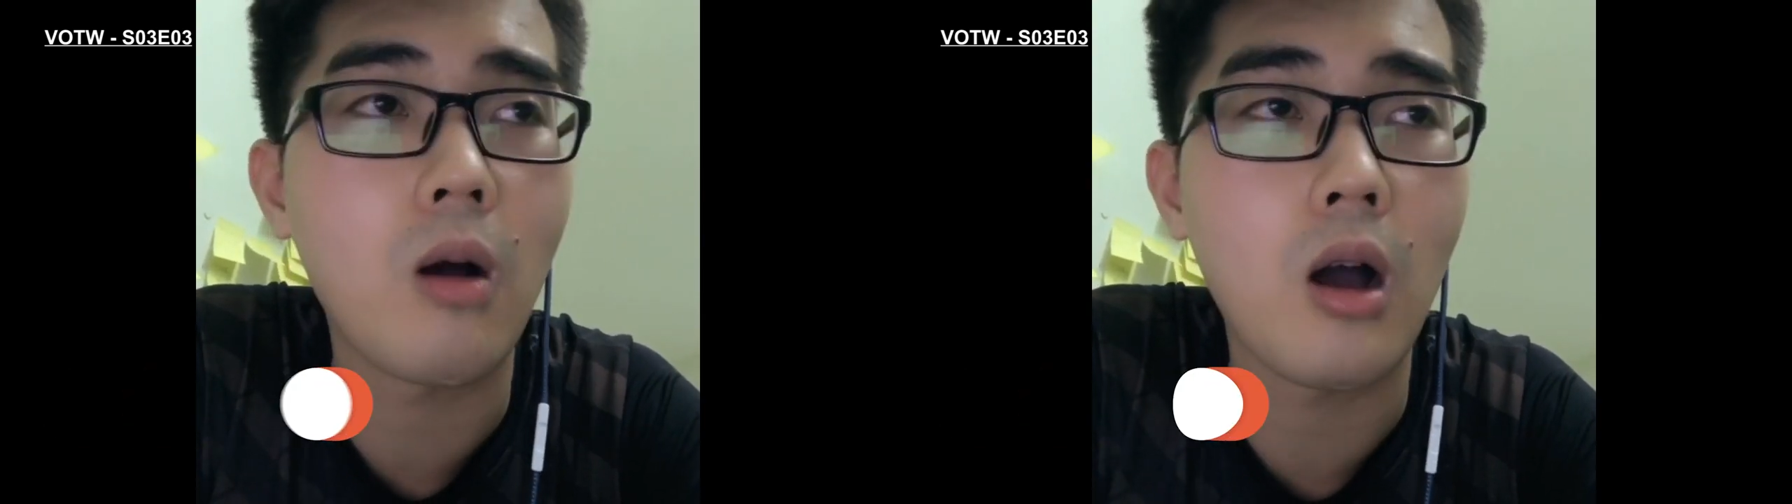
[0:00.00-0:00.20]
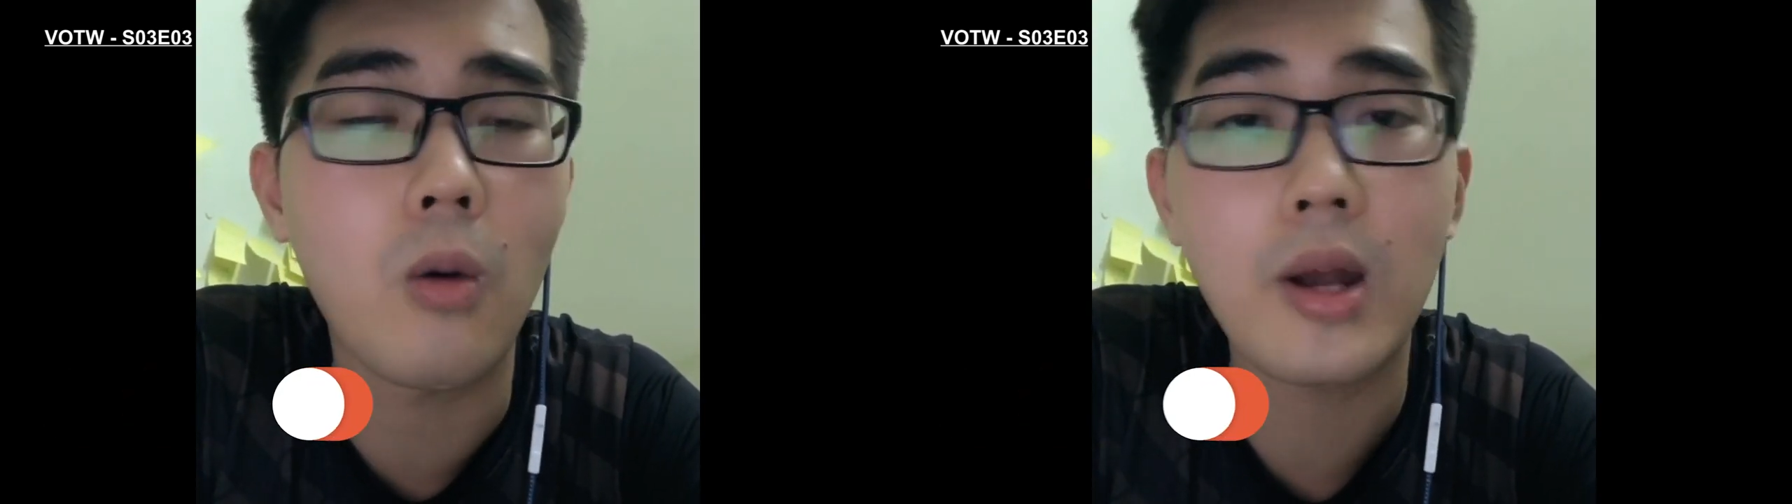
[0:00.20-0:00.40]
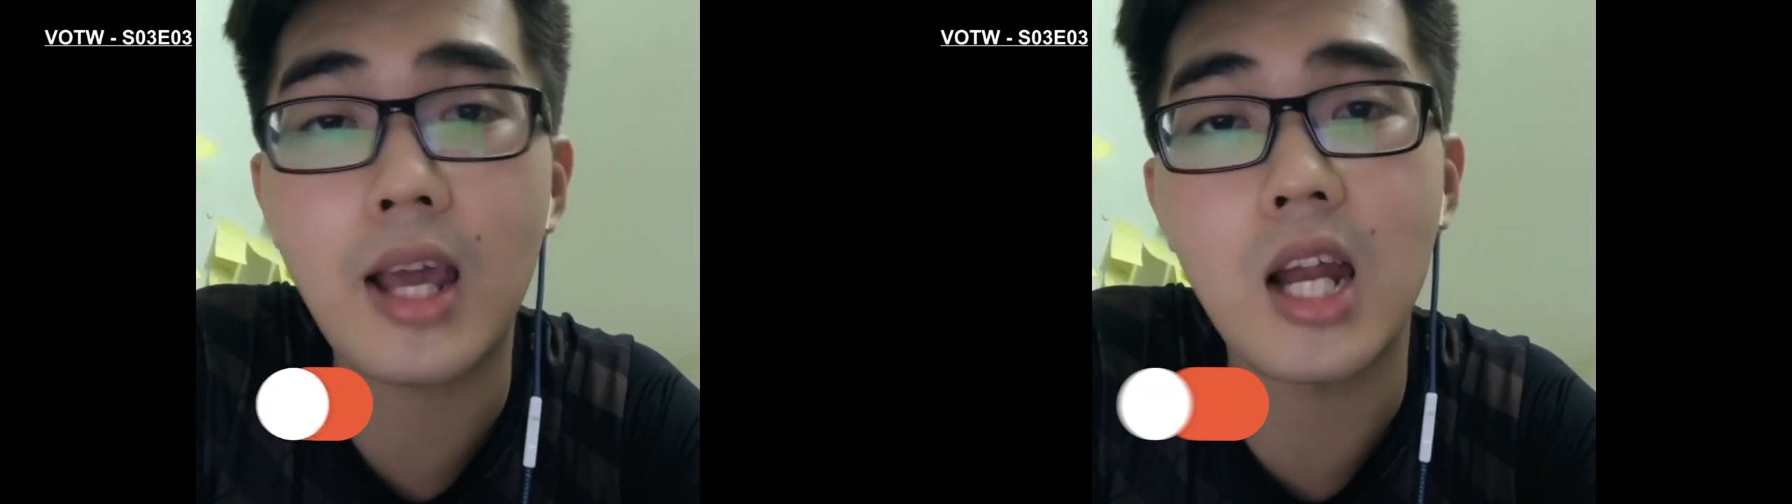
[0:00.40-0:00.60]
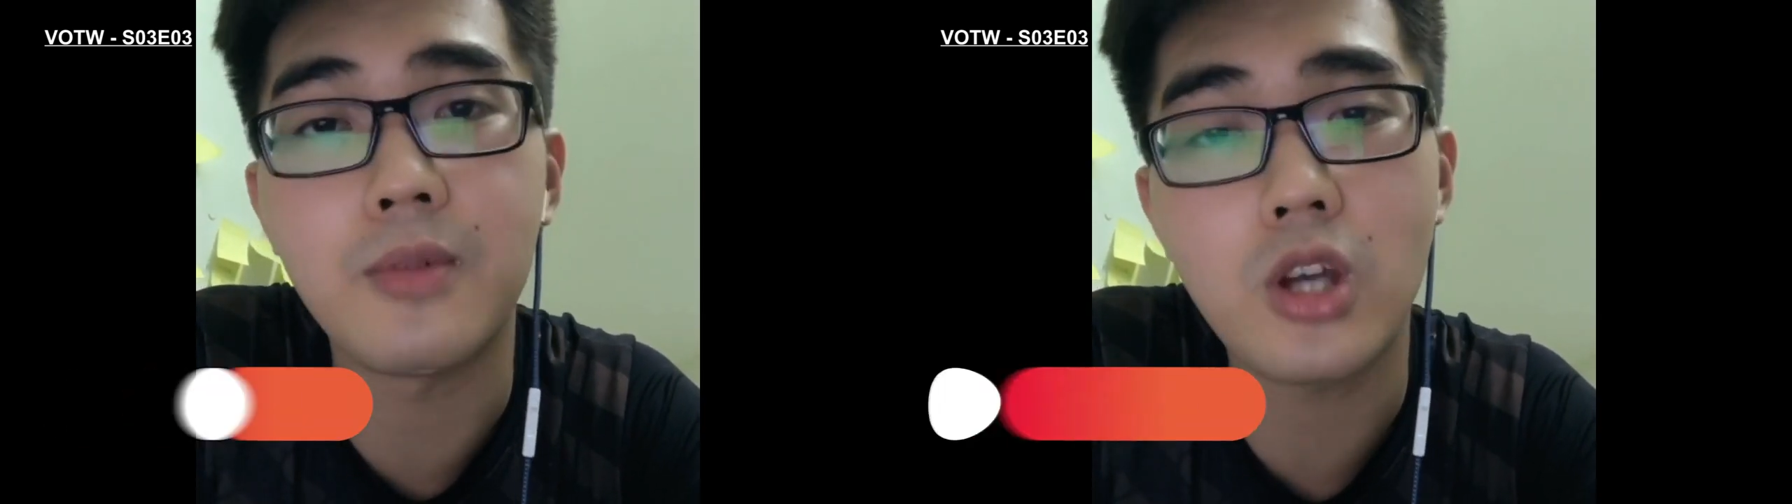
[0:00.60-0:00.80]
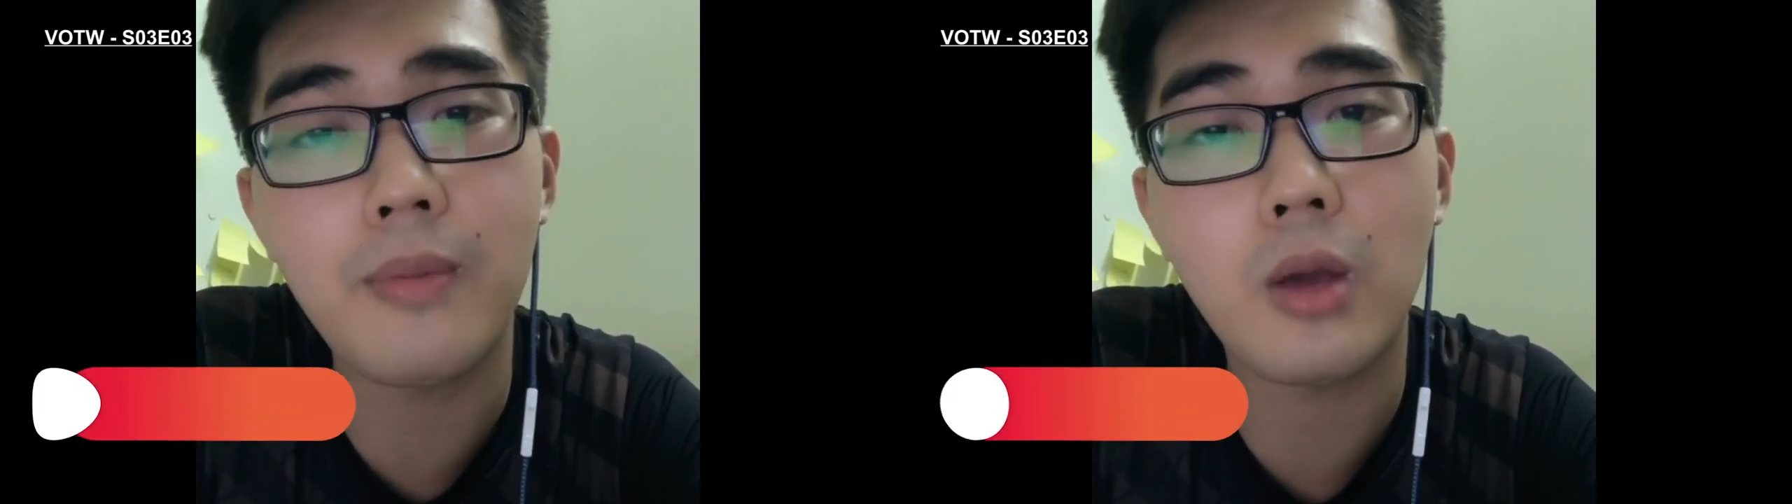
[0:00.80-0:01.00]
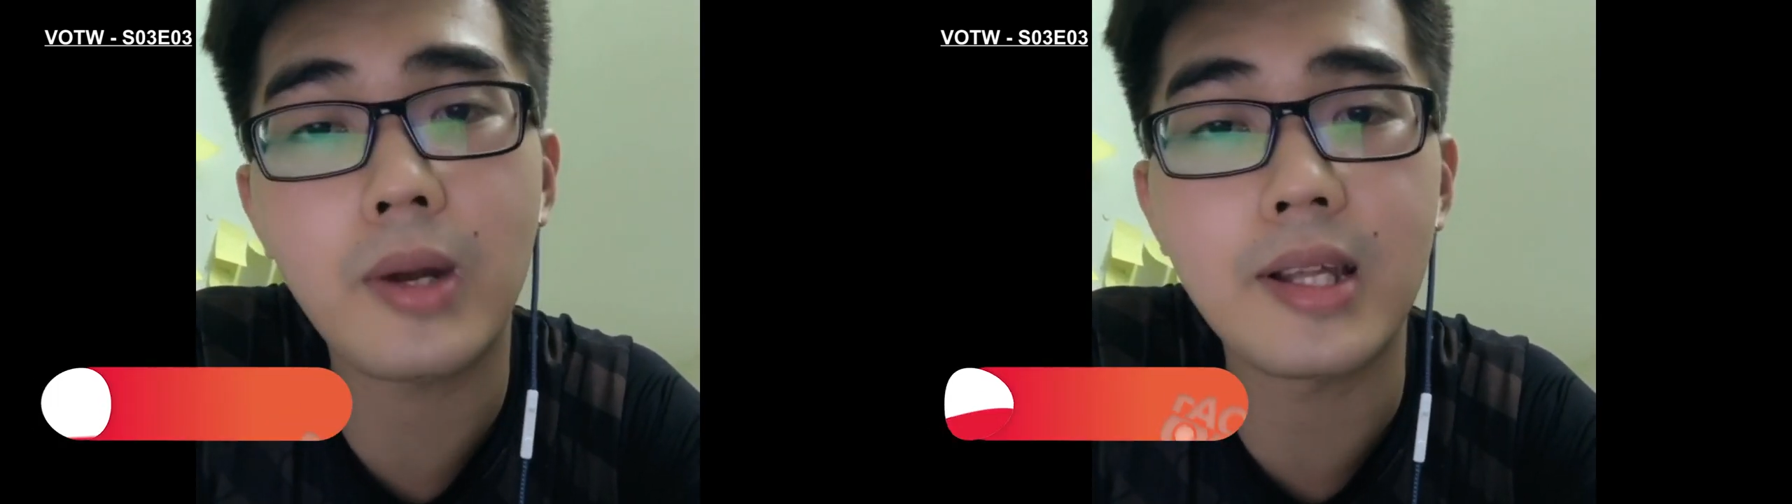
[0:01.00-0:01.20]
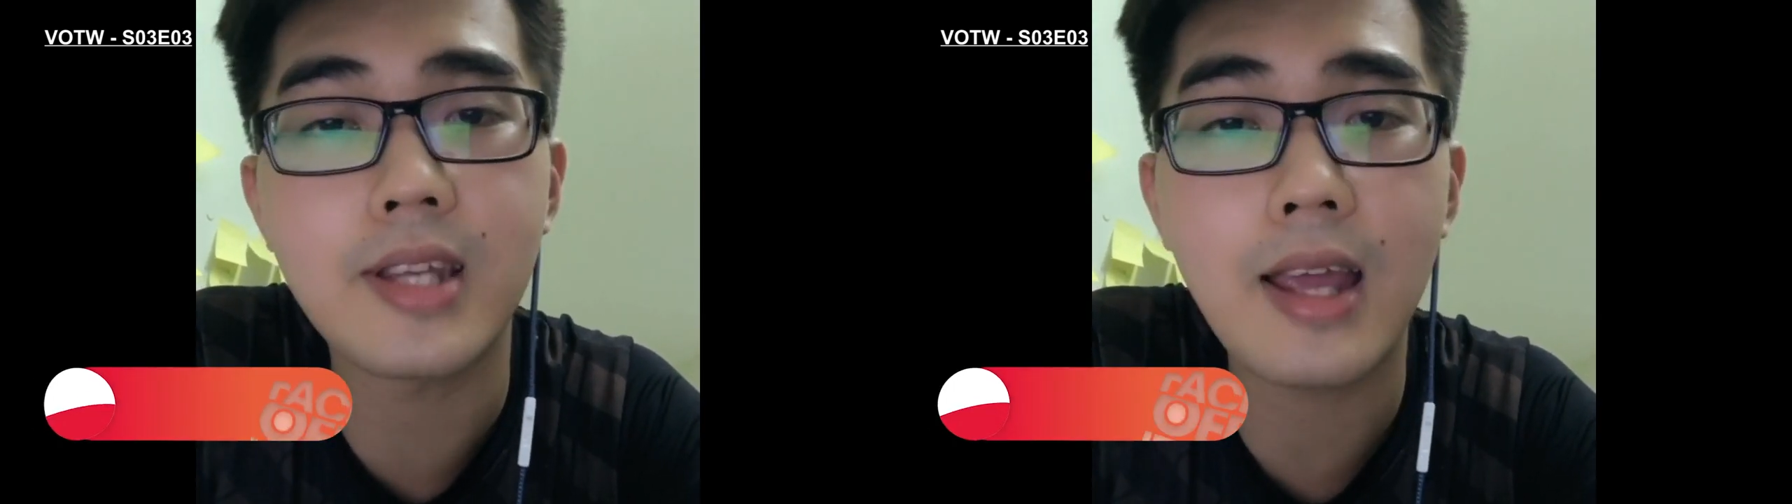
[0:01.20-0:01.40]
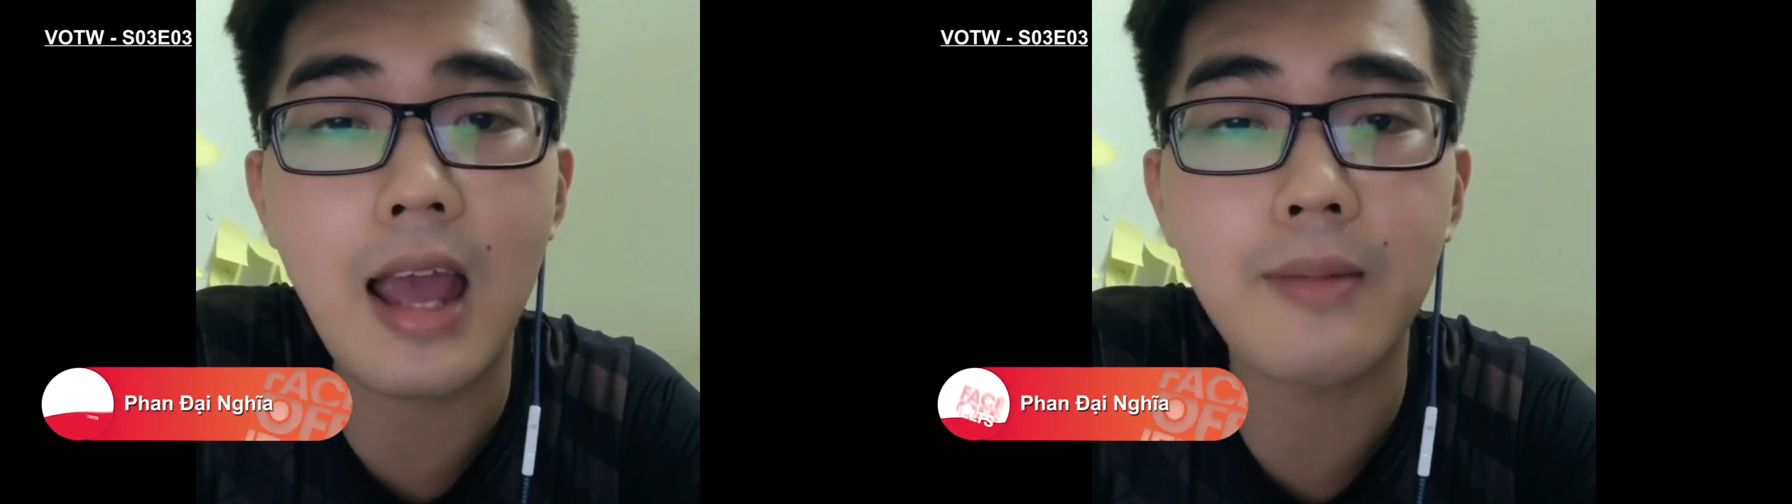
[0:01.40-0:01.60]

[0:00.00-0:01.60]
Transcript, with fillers: uh, what kind of job they want to take